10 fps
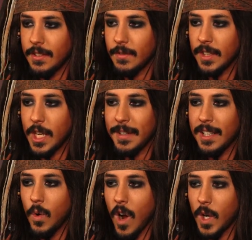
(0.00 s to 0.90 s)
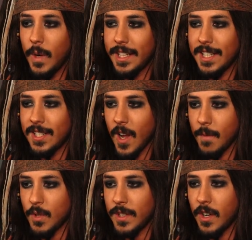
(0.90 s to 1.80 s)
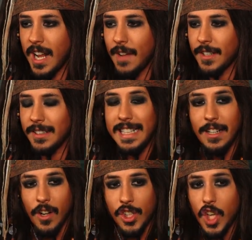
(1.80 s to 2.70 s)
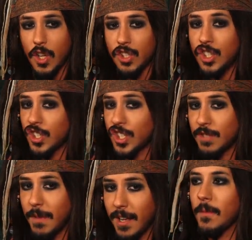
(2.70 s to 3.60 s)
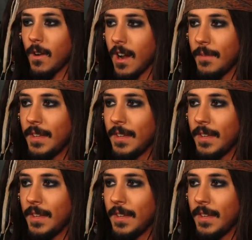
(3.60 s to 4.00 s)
We're coming in quite quick this time, so we don't have to lean our shots just as much. Right.